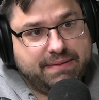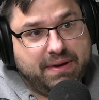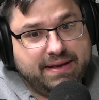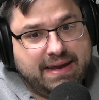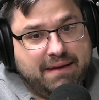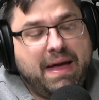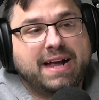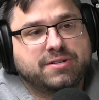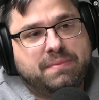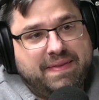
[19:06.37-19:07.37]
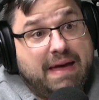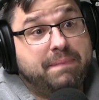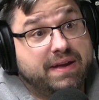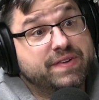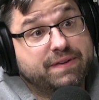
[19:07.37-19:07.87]
might not actually make that
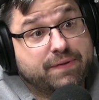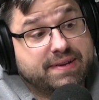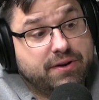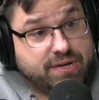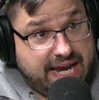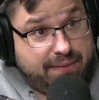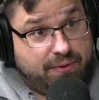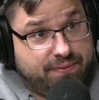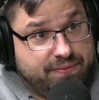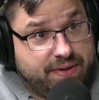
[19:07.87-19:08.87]
big of a difference at your table.